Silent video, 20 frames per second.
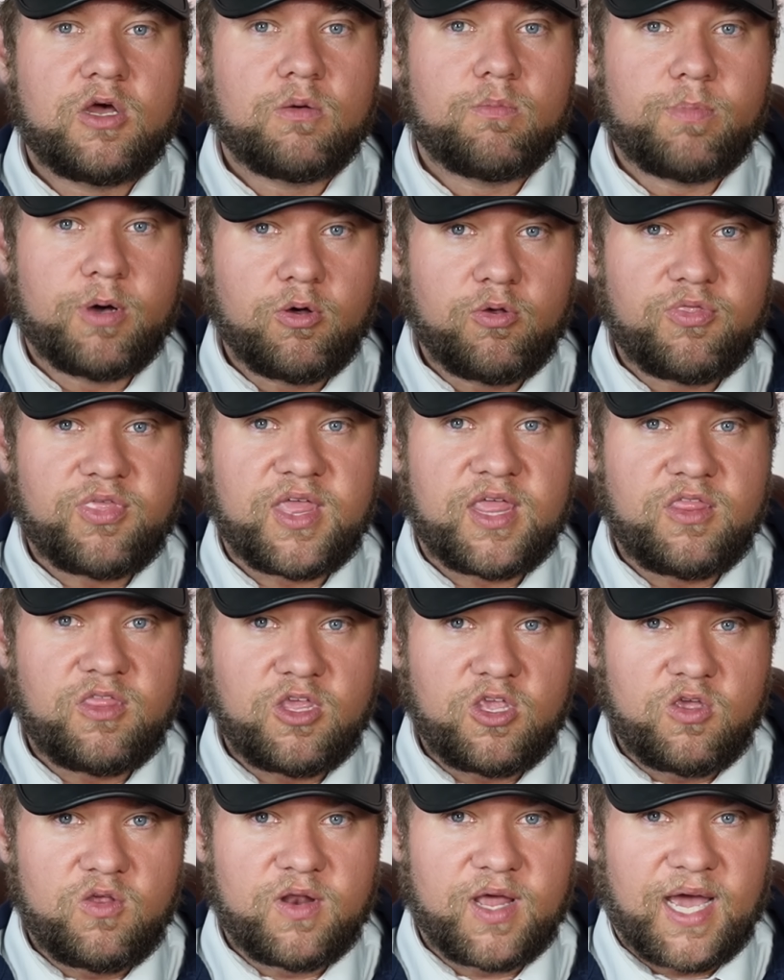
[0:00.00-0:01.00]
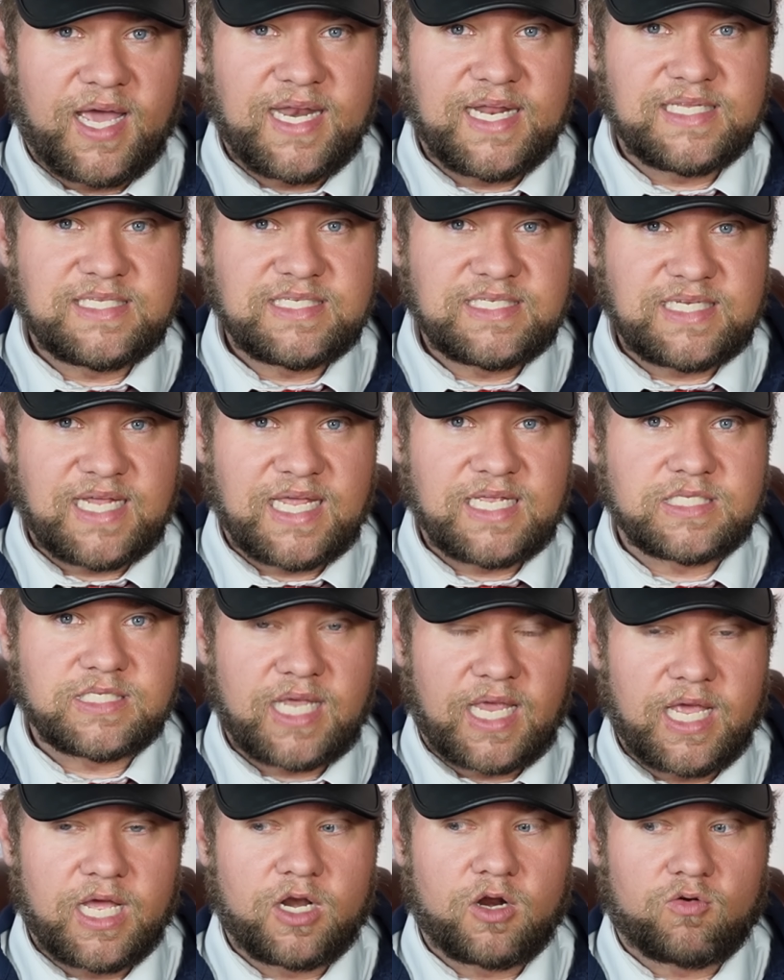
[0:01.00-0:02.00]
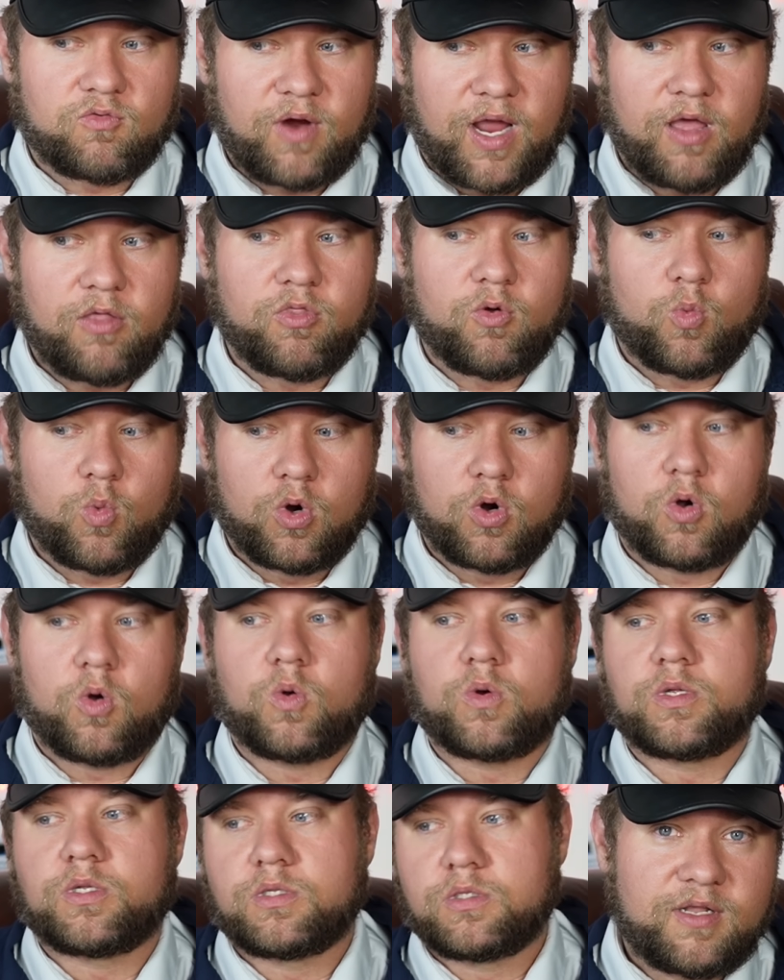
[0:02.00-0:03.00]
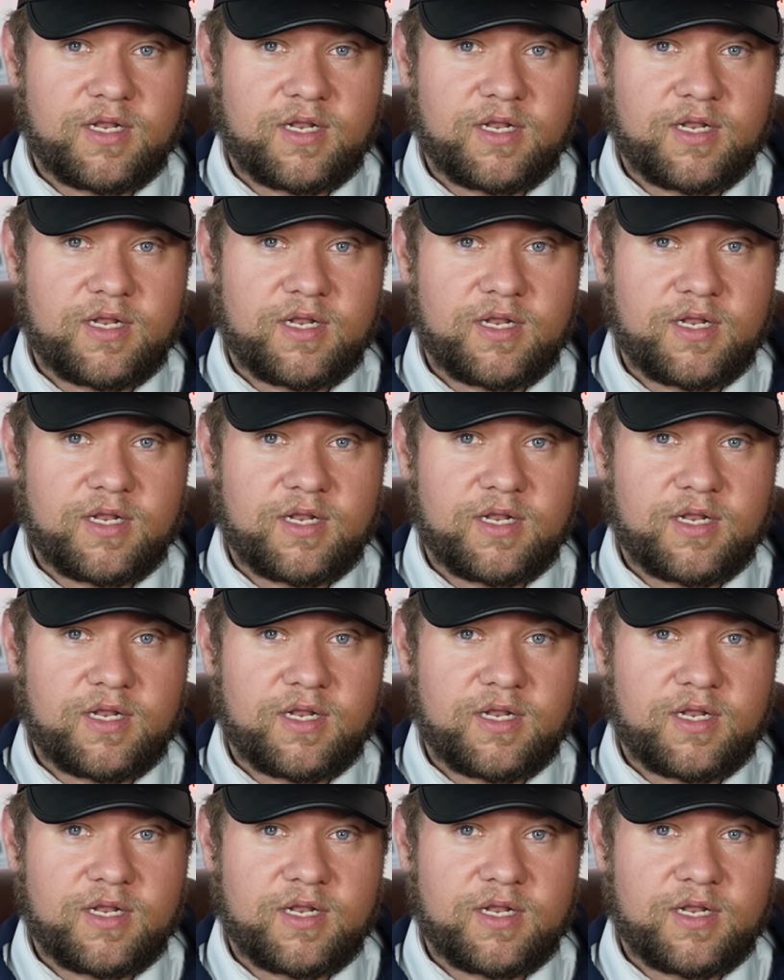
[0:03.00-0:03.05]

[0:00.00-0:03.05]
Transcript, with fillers: both in the United States and around the world.